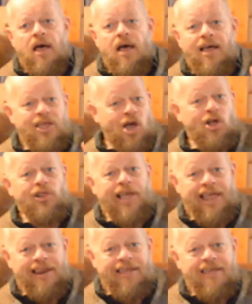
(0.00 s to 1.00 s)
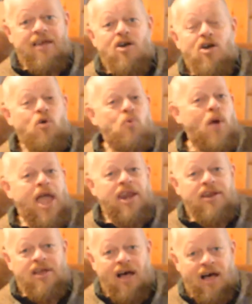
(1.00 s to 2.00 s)
young lady who
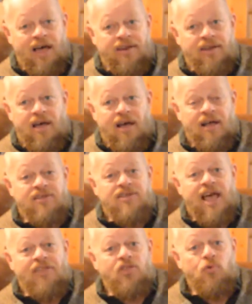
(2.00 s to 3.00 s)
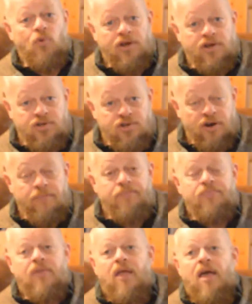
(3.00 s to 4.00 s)
waited on us at the register,
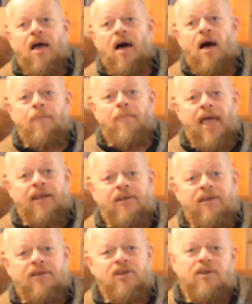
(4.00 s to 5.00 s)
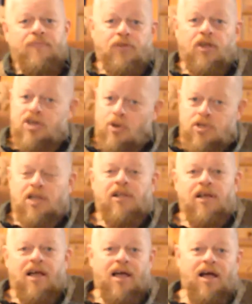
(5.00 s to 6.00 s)
and she was
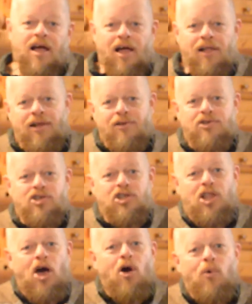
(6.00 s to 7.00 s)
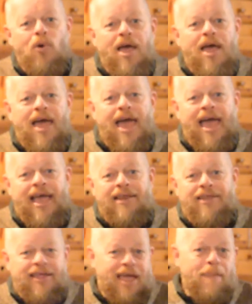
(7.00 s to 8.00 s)
a little slow,
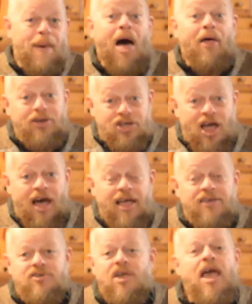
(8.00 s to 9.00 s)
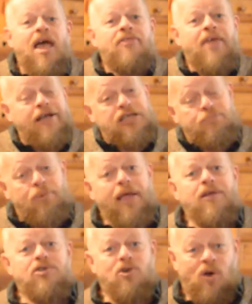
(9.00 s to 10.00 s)
and they apologized. They
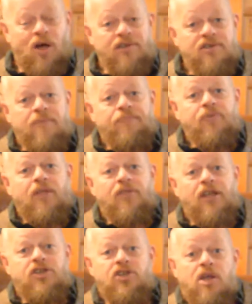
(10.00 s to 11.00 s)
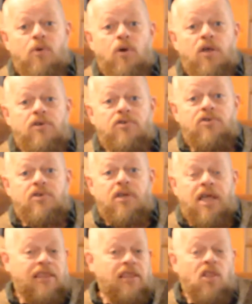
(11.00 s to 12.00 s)
explained to us that she was
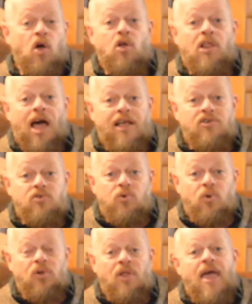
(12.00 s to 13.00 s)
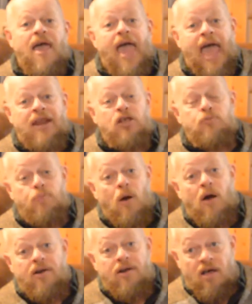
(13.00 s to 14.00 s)
at the local high school, and as
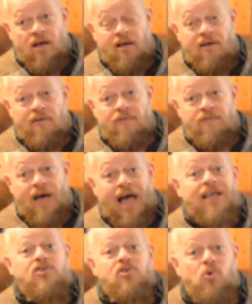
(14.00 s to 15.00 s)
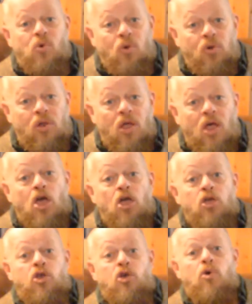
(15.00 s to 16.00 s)
part of high school,
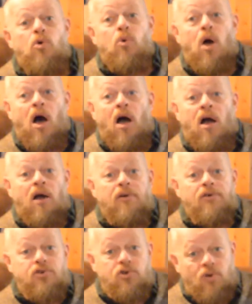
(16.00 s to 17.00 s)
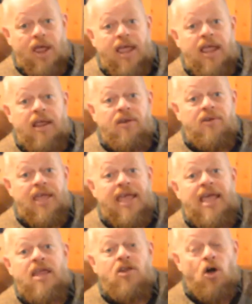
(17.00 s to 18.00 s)
you are trained
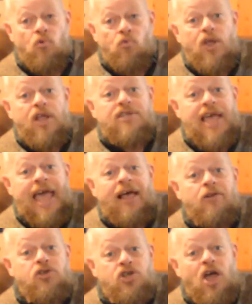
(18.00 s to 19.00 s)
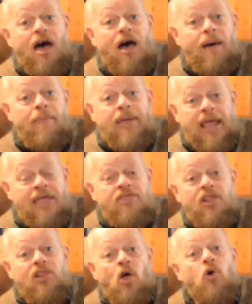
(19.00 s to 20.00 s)
in a retail job in
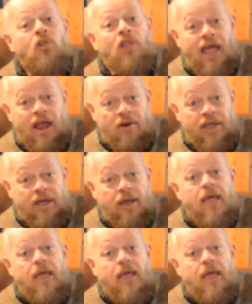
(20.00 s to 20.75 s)
the local area.